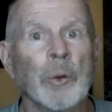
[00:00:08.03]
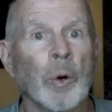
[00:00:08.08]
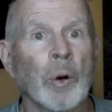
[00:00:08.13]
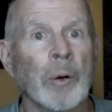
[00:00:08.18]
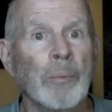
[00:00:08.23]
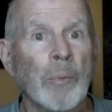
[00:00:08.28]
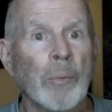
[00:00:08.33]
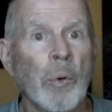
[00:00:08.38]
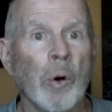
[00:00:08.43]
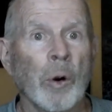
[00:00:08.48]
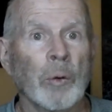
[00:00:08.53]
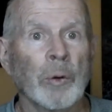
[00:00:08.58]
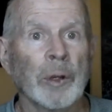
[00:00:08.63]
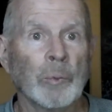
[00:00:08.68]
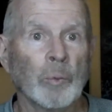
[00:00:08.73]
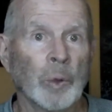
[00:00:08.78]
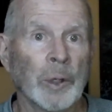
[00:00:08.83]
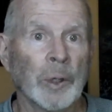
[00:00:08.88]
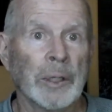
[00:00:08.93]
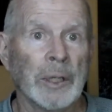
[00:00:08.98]
or more
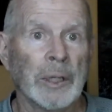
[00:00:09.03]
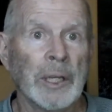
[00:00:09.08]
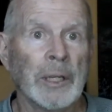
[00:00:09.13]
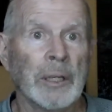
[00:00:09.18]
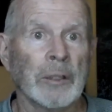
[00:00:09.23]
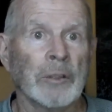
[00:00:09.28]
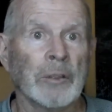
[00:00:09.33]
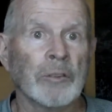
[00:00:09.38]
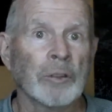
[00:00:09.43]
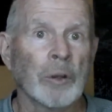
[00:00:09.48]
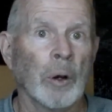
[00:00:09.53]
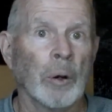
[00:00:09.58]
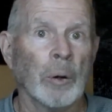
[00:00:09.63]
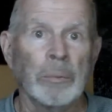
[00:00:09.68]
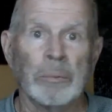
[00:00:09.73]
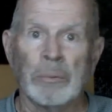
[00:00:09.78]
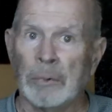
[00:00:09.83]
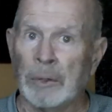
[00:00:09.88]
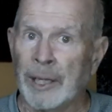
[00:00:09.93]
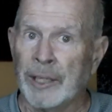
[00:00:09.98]
when needed. So
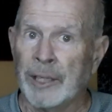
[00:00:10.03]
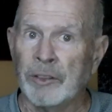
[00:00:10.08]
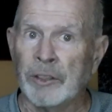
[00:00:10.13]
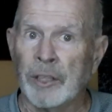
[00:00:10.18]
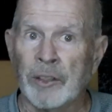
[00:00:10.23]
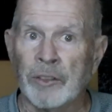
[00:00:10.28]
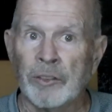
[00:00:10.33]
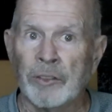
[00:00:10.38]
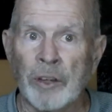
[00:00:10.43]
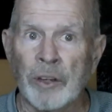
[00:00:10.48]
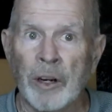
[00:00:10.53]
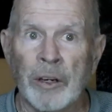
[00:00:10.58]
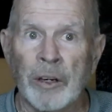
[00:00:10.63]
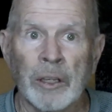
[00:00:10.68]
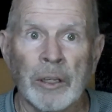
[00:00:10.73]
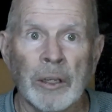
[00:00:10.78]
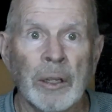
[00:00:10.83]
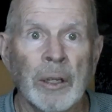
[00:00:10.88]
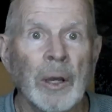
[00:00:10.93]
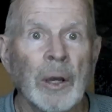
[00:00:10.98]
let's get
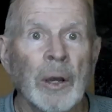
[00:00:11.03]
started.